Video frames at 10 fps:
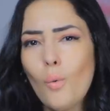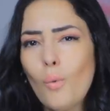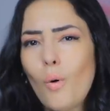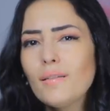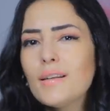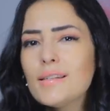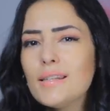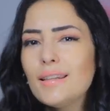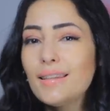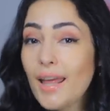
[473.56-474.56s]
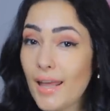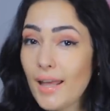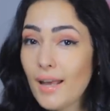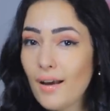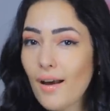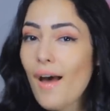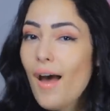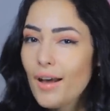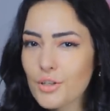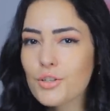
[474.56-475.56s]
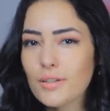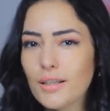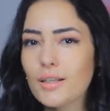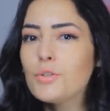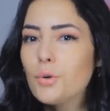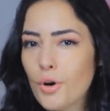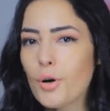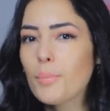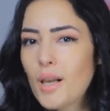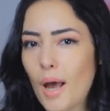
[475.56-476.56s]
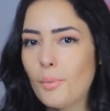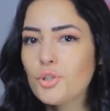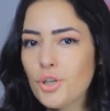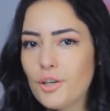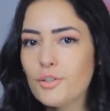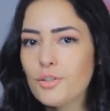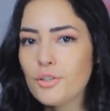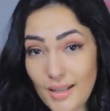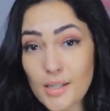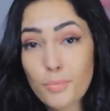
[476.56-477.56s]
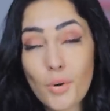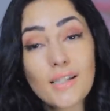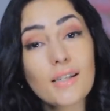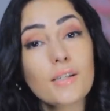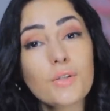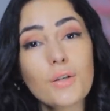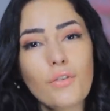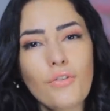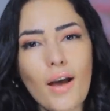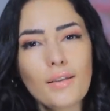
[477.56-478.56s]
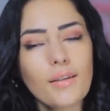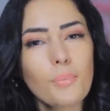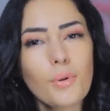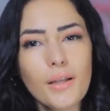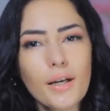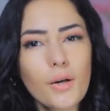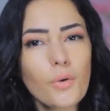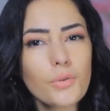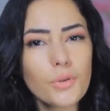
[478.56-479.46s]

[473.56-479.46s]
What does it take, actually, to curb climate change? This brings us to the fact that political